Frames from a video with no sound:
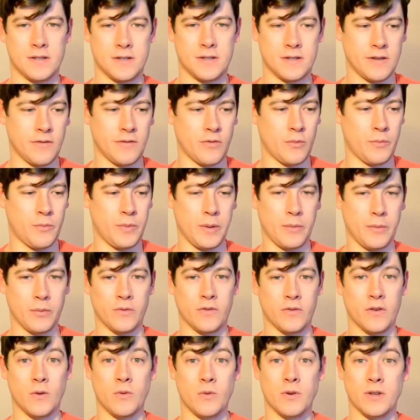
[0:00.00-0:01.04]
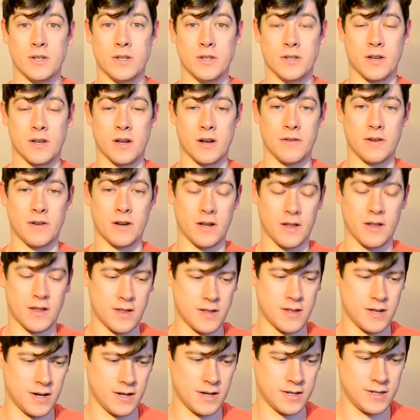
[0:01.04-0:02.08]
several people do, which is kind of like
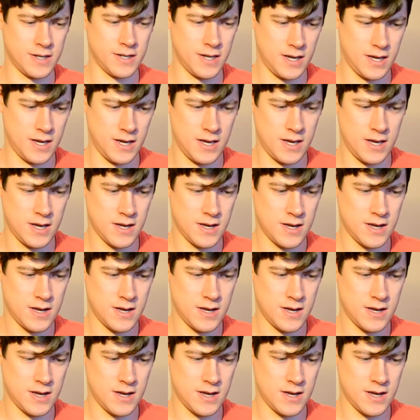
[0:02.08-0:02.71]
a 30